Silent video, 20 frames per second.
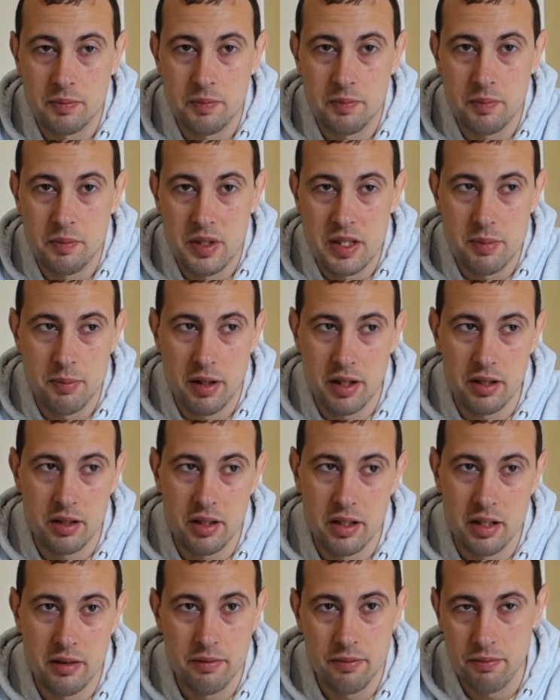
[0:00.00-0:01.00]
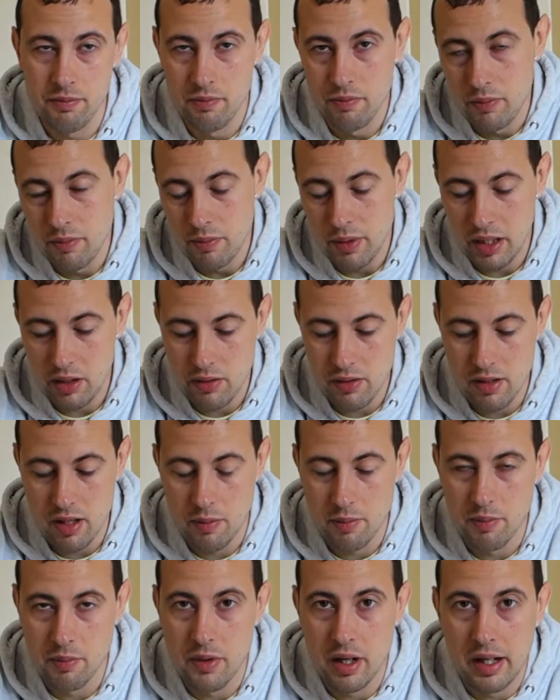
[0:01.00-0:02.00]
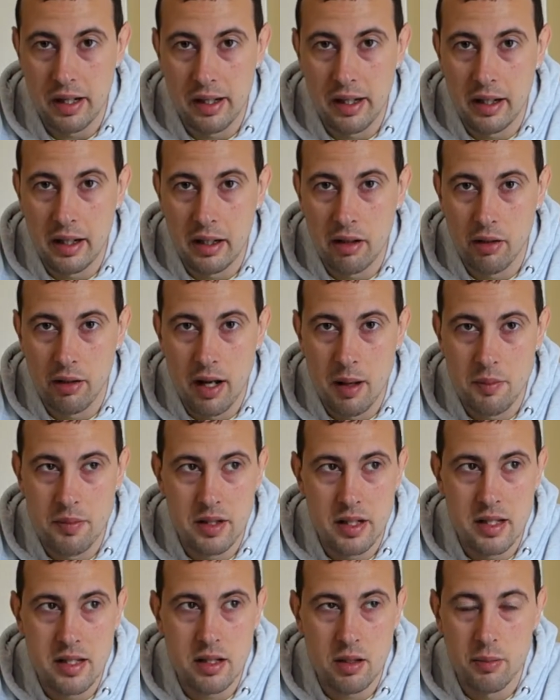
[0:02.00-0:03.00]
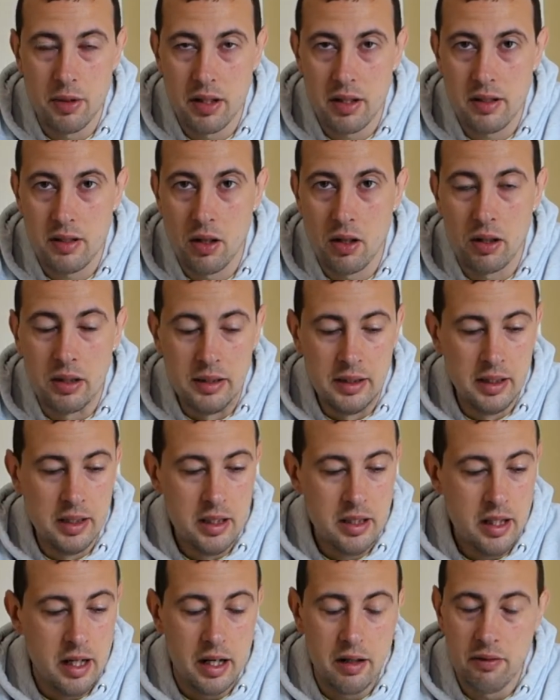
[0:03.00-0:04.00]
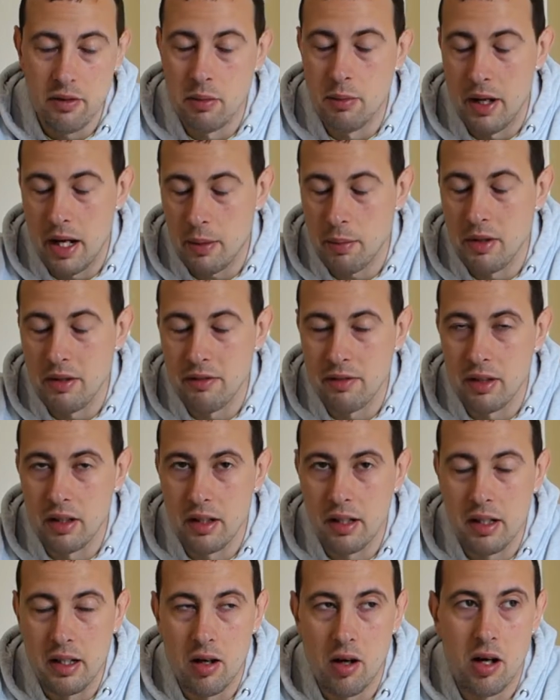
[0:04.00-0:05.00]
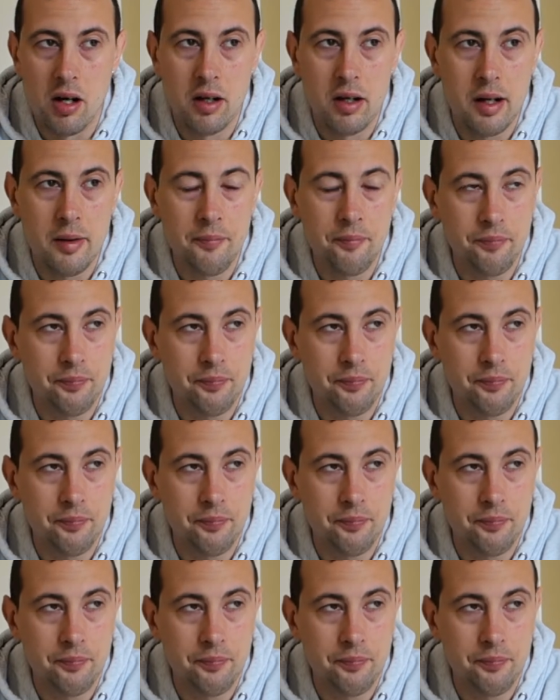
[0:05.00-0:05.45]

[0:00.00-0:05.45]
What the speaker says: especially because I'm drinking it on empty stomach, so it will make me feel really hungry.